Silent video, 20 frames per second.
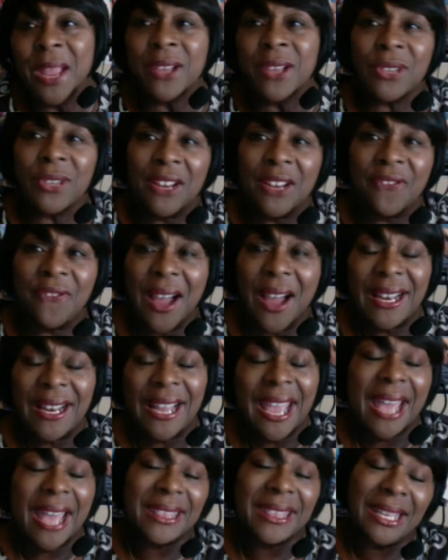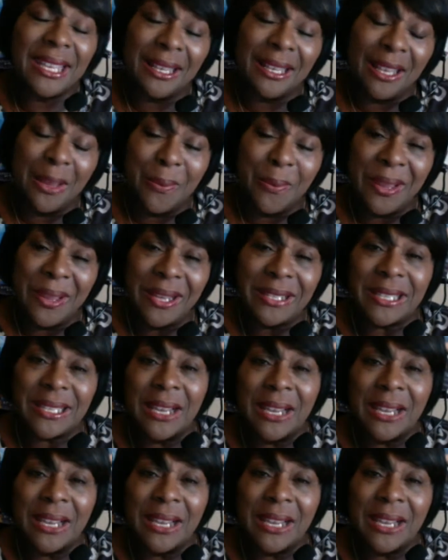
So they finally had the Olympics.